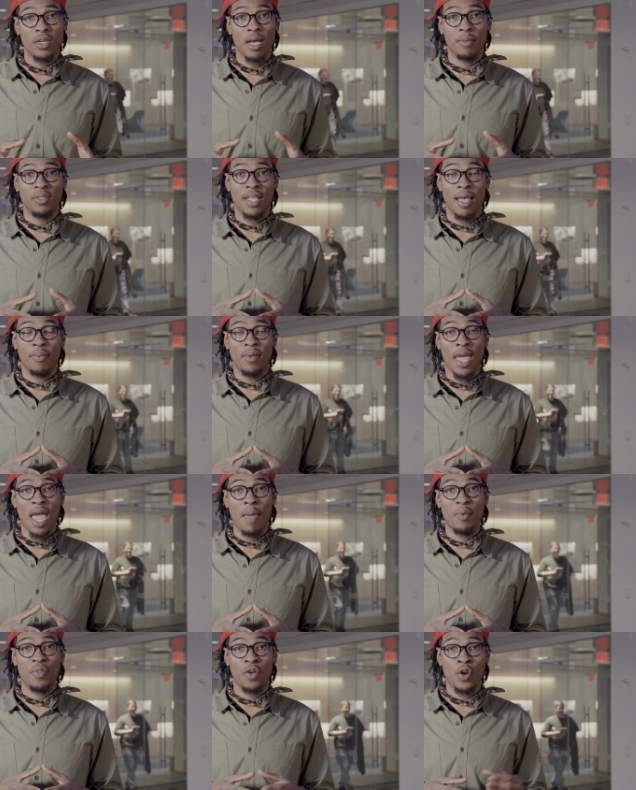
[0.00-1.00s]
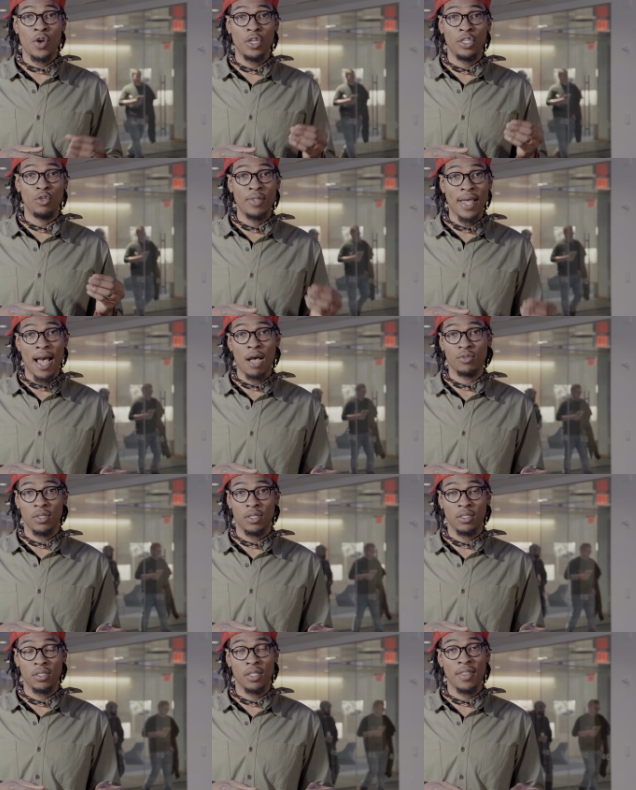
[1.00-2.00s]
in dubstep came in the early
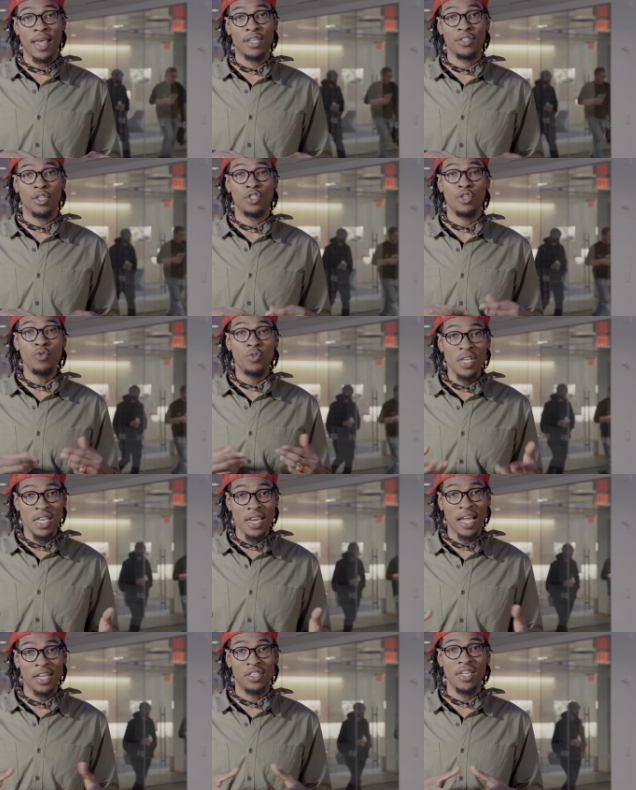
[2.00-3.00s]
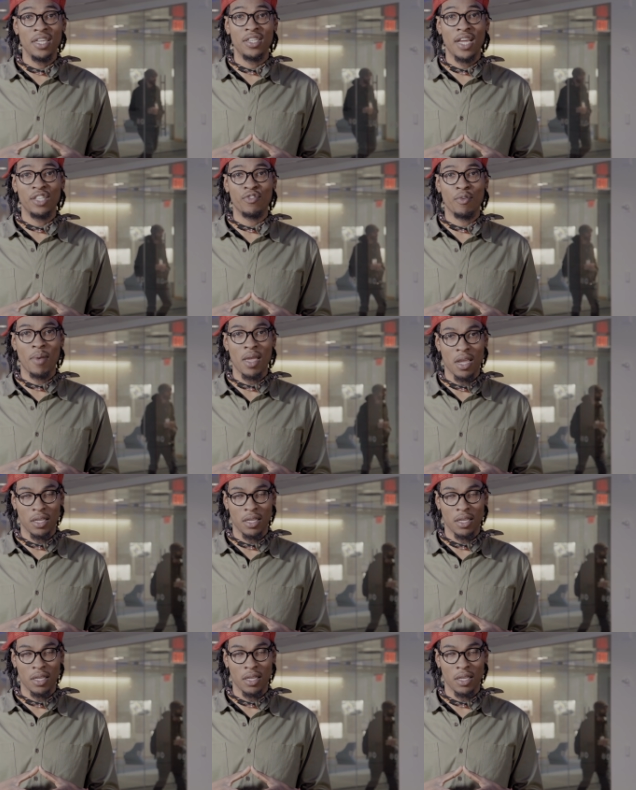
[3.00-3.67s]
2000s thanks to two teenage DJs from